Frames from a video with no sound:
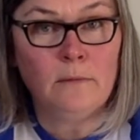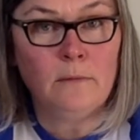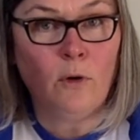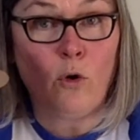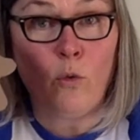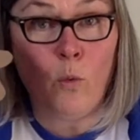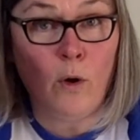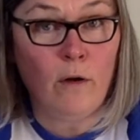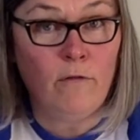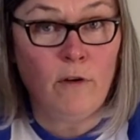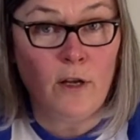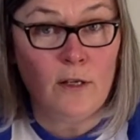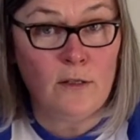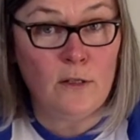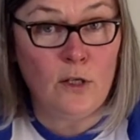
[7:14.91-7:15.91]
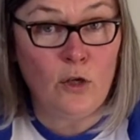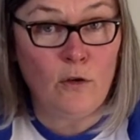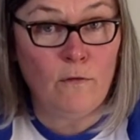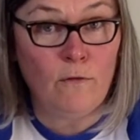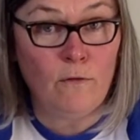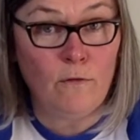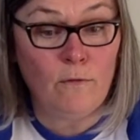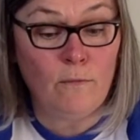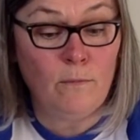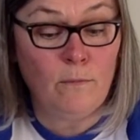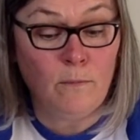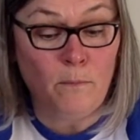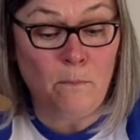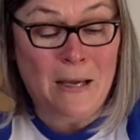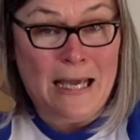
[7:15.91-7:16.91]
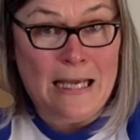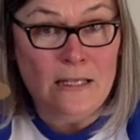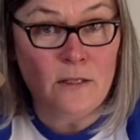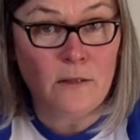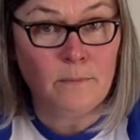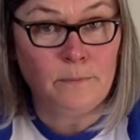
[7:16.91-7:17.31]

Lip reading: or whatever it is that you've made,